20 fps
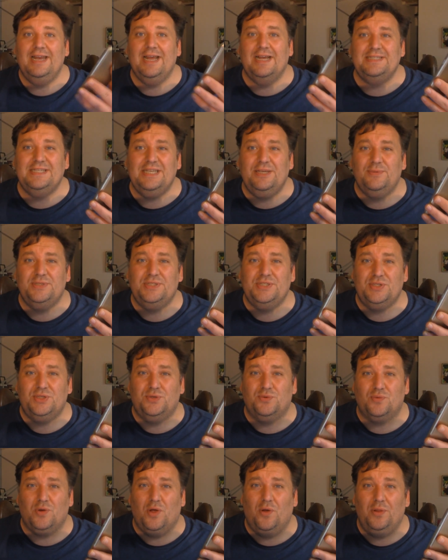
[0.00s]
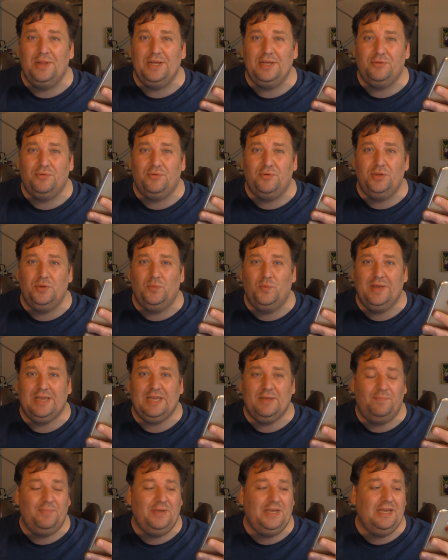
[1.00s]
And as he was scrolling through the
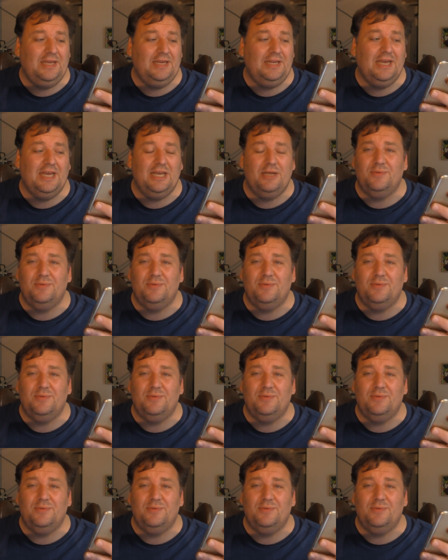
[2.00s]
Wikipedia,